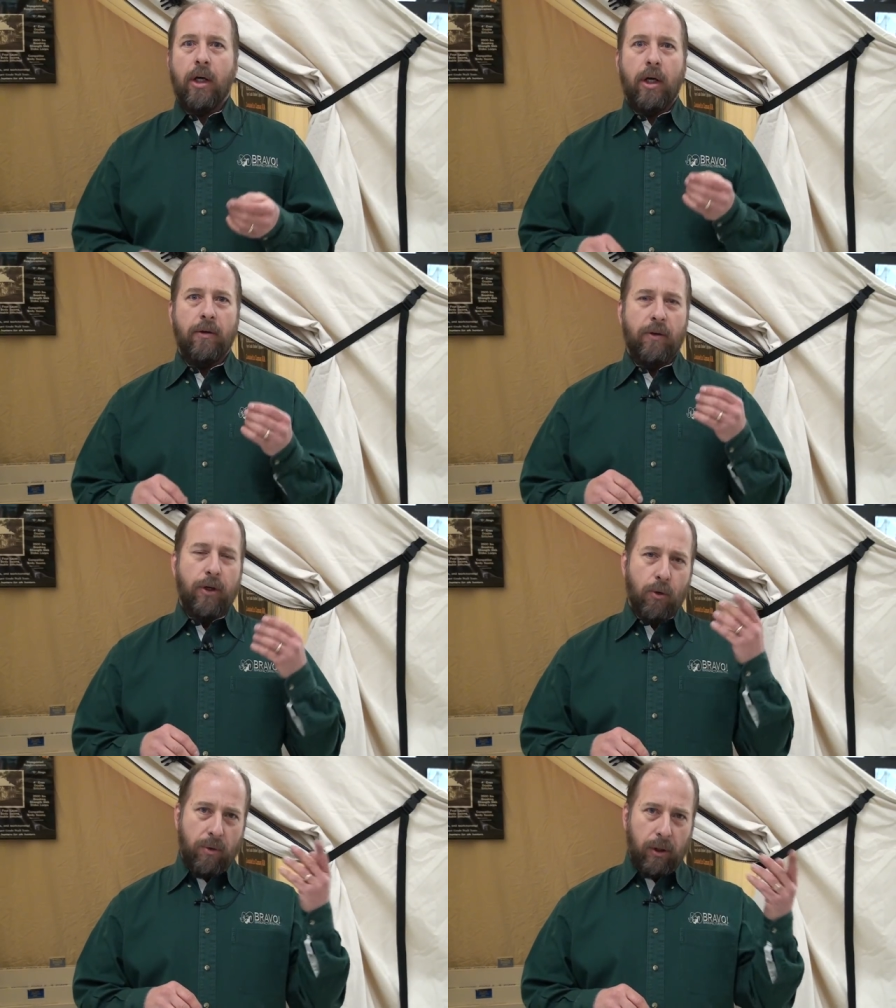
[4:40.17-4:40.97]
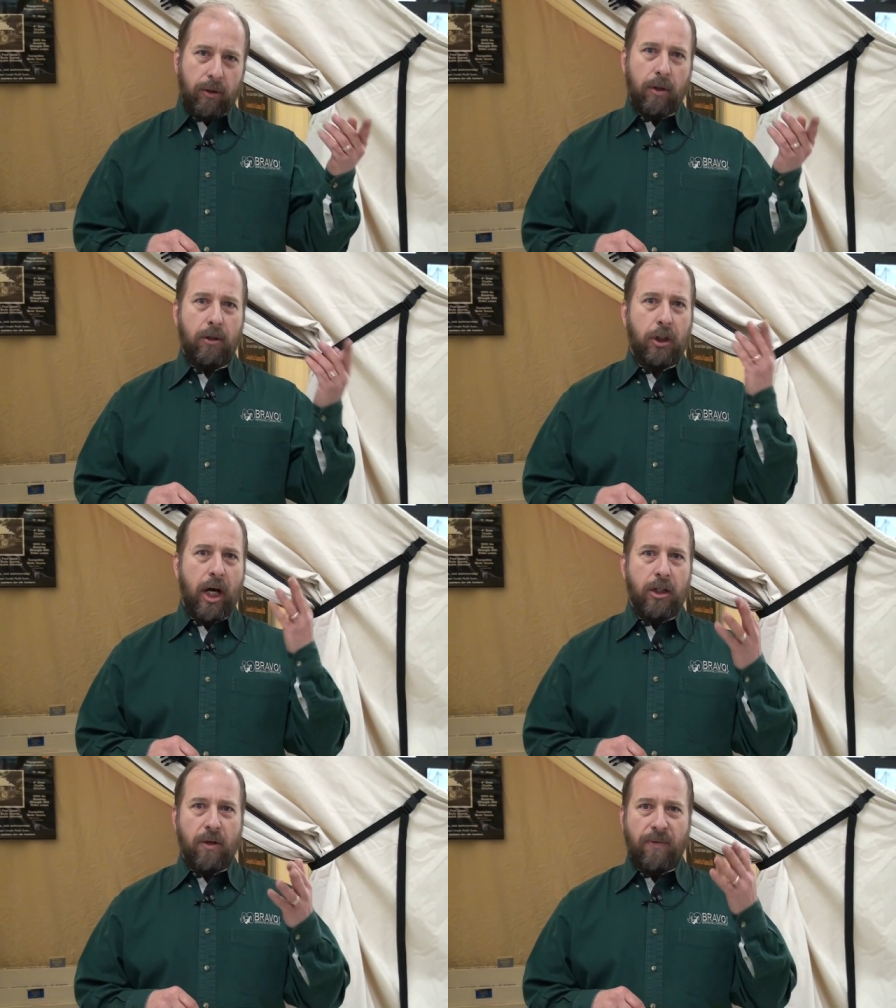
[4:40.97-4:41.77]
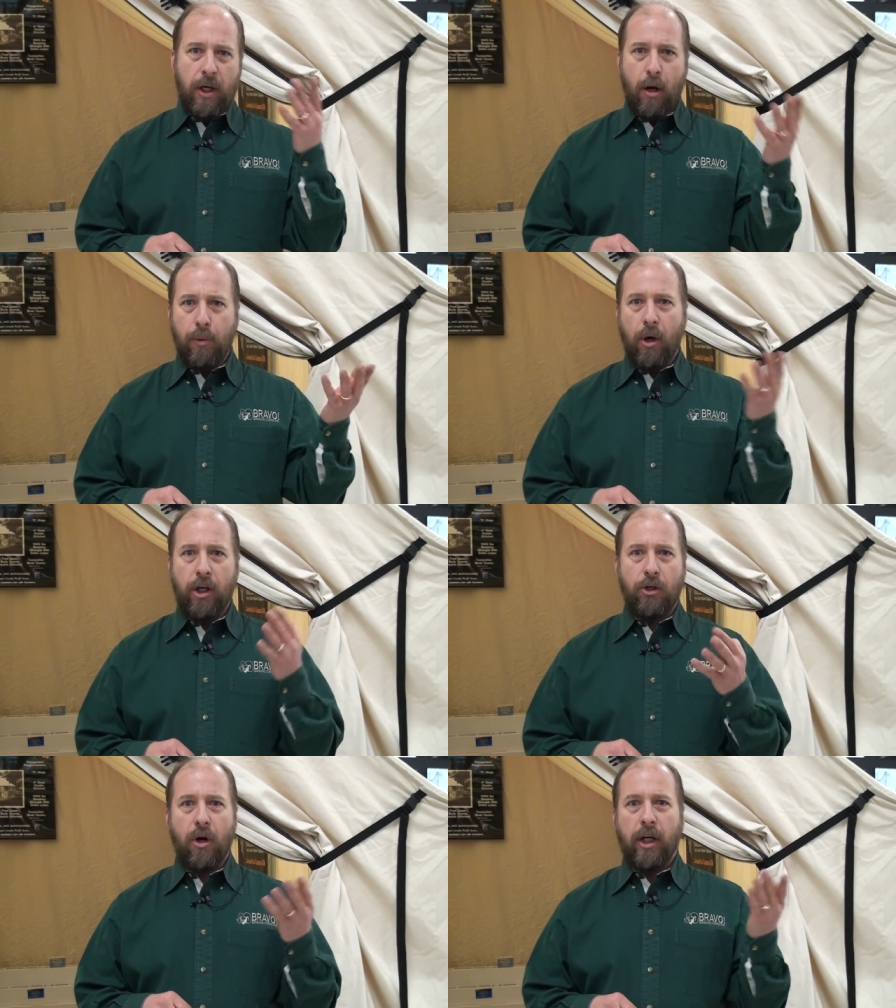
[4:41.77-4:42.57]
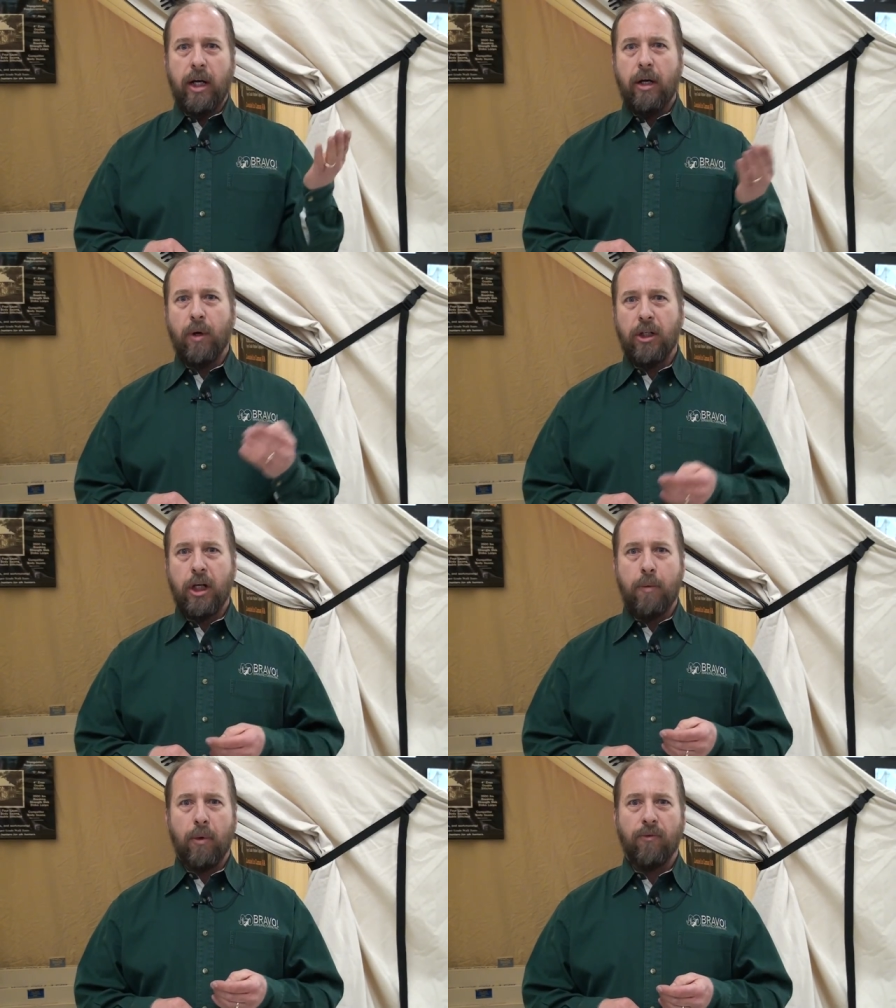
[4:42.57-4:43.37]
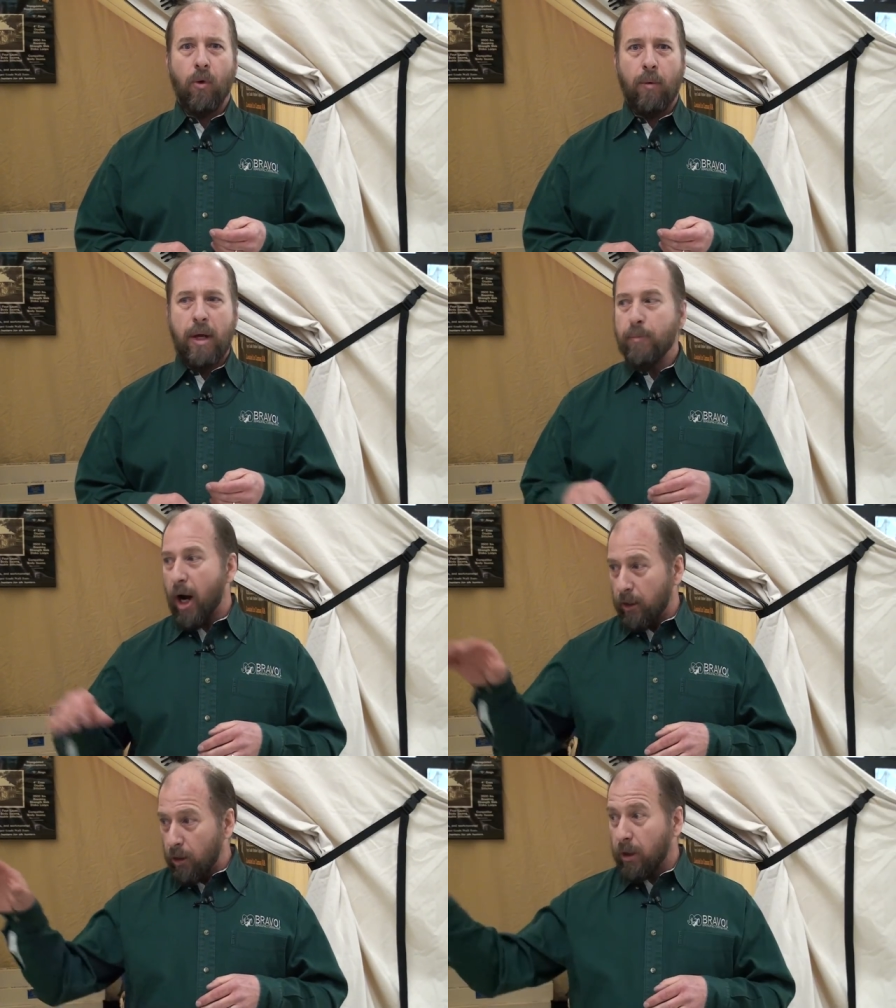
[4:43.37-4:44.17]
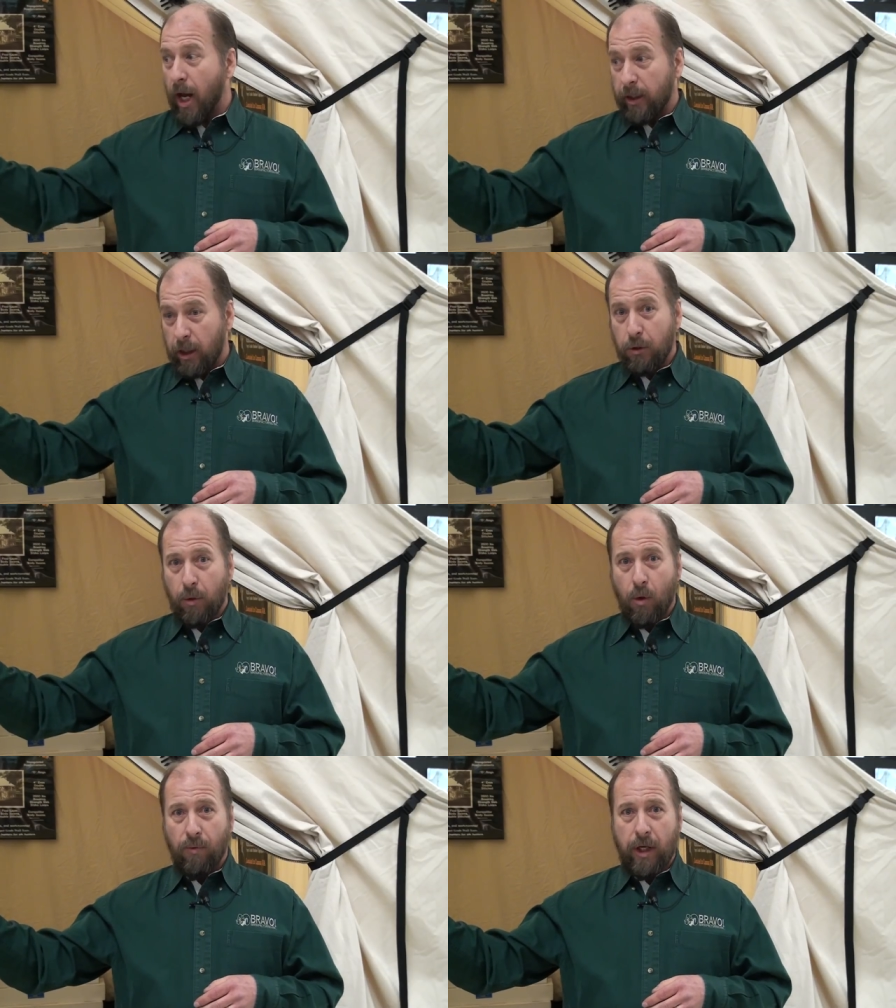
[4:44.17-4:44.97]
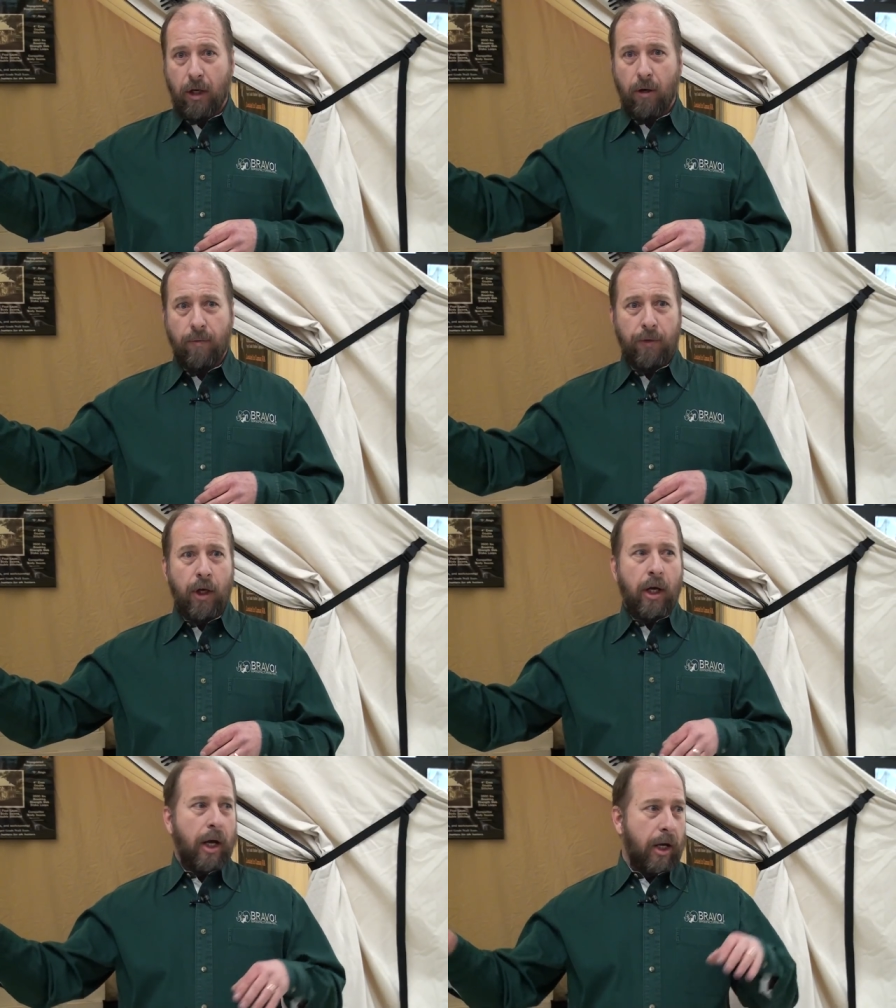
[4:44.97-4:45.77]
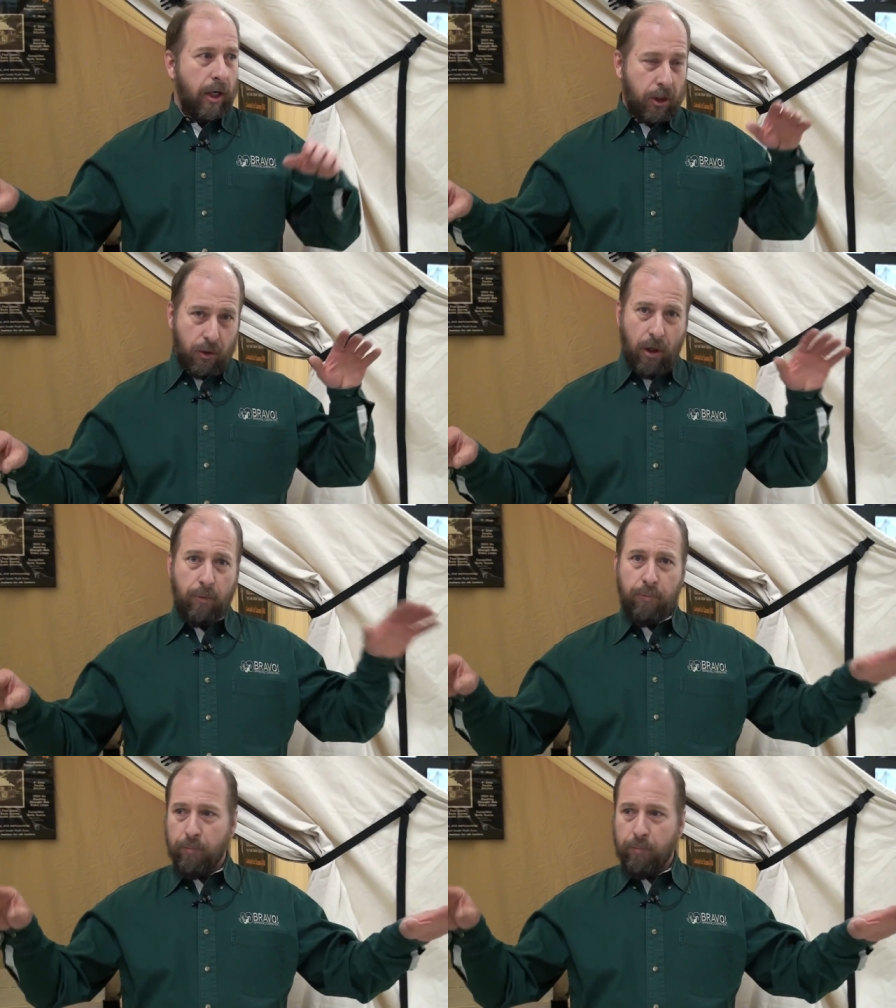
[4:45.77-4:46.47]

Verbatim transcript: Uh, if you change the VIN number on your truck in any way, shape, or form, it might look like this one over here, and this truck,